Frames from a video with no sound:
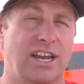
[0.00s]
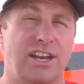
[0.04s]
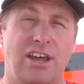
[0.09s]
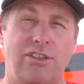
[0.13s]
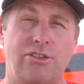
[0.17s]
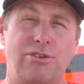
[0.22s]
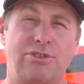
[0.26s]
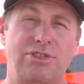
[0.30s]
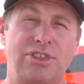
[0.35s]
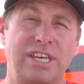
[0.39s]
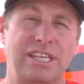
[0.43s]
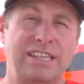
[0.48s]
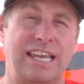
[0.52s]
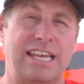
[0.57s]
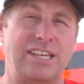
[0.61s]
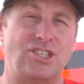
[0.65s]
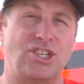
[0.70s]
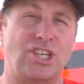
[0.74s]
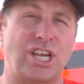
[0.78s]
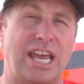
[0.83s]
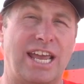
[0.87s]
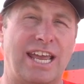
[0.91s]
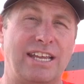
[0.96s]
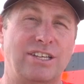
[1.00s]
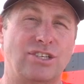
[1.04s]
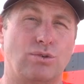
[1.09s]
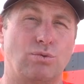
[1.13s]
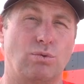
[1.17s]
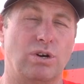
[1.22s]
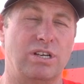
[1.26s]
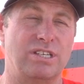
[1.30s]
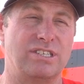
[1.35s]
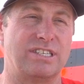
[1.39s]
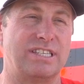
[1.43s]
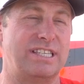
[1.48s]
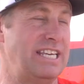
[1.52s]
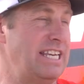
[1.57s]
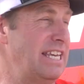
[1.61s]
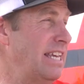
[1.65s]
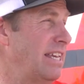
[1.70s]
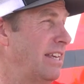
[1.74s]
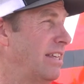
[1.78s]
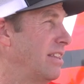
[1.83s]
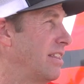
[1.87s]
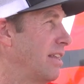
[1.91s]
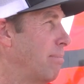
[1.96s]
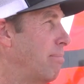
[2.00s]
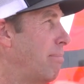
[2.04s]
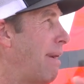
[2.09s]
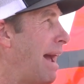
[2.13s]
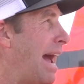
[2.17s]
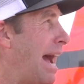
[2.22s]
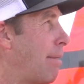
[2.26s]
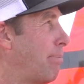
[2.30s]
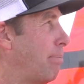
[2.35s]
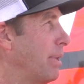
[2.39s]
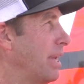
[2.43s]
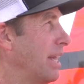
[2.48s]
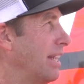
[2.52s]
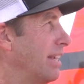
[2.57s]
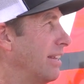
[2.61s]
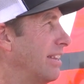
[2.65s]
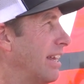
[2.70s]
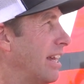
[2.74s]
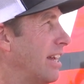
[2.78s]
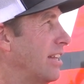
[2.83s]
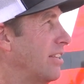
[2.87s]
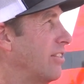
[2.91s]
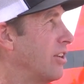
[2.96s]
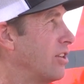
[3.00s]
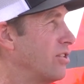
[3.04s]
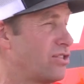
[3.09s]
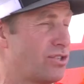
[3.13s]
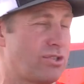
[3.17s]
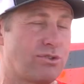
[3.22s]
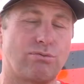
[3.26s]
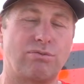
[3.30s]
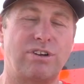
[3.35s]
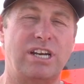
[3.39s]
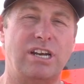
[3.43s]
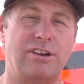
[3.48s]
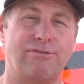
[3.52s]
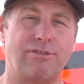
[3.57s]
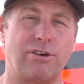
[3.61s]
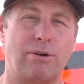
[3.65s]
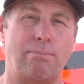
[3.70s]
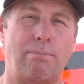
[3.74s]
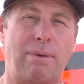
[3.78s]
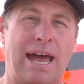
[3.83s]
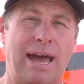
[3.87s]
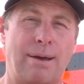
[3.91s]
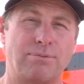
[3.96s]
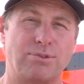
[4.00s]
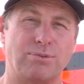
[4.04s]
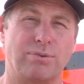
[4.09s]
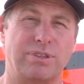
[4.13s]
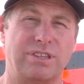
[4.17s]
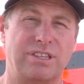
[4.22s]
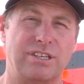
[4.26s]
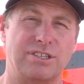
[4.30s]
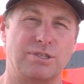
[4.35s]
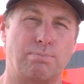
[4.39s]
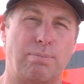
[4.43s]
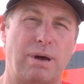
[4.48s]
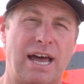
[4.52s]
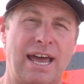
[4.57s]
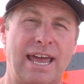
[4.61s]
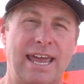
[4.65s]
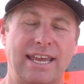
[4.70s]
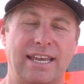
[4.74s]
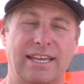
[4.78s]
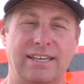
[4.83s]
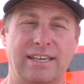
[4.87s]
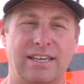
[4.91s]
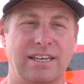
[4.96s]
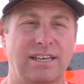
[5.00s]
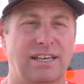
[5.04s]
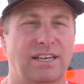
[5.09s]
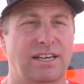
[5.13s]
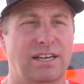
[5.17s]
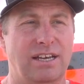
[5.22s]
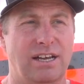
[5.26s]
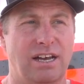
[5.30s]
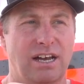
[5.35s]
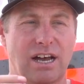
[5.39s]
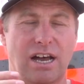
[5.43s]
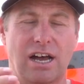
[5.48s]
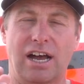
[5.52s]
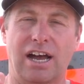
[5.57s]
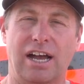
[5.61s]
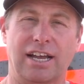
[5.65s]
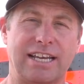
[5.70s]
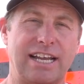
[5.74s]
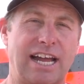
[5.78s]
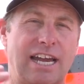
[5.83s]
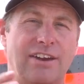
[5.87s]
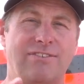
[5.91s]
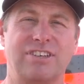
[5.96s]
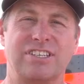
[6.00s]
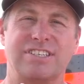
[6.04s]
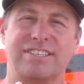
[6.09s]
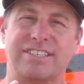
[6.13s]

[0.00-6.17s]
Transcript: Another thing they changed was the, the mapping. there's three different maps with this bike uh, kind of a